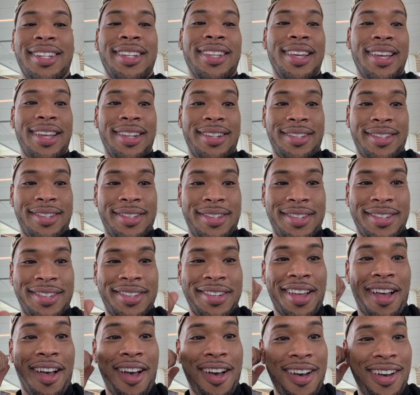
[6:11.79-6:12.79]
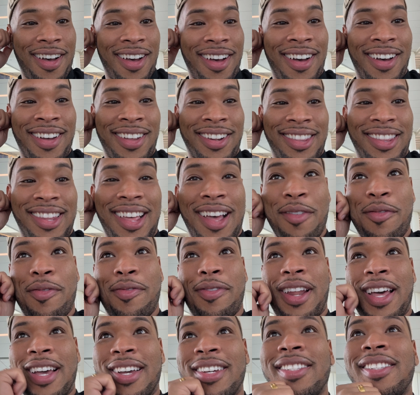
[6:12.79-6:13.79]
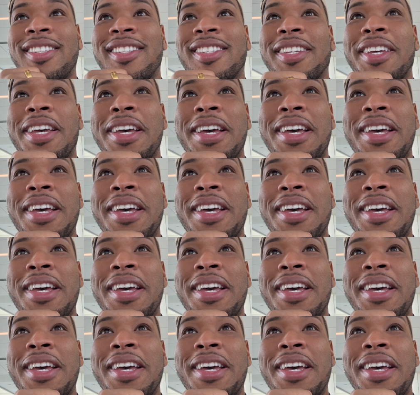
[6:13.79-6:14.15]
get on that flight.